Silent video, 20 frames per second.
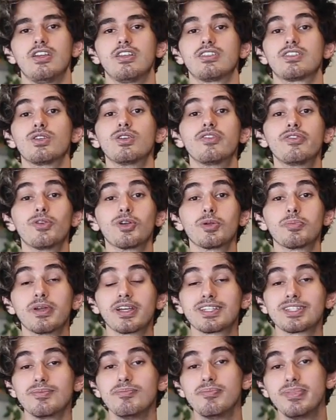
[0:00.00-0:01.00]
So if you were to pick
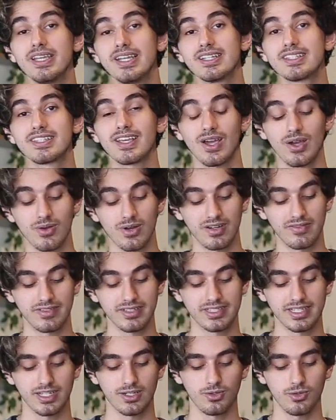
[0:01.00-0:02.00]
some beans out of a
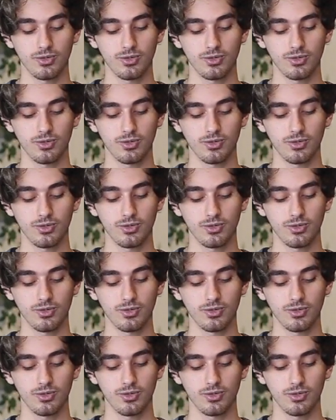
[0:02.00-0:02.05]
single